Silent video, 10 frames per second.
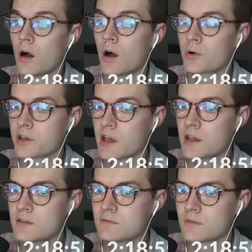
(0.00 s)

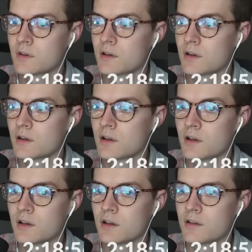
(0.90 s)
okay.
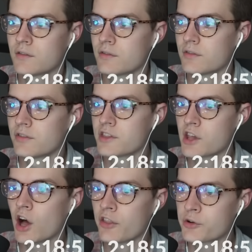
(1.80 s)
The
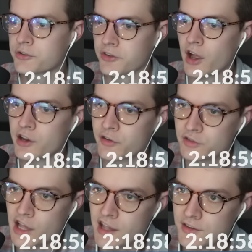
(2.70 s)
other side of
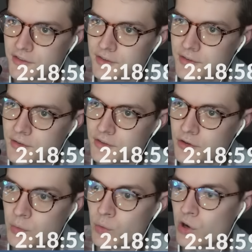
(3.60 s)
Lance. So
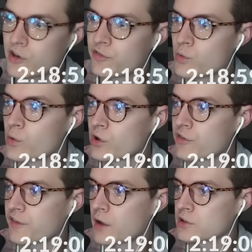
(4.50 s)
we would have
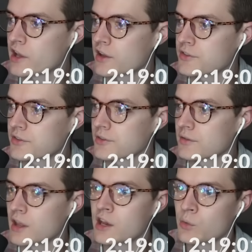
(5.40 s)
found Lance
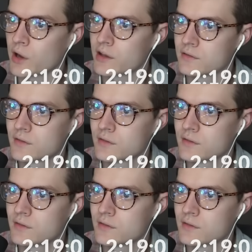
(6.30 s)
anyway.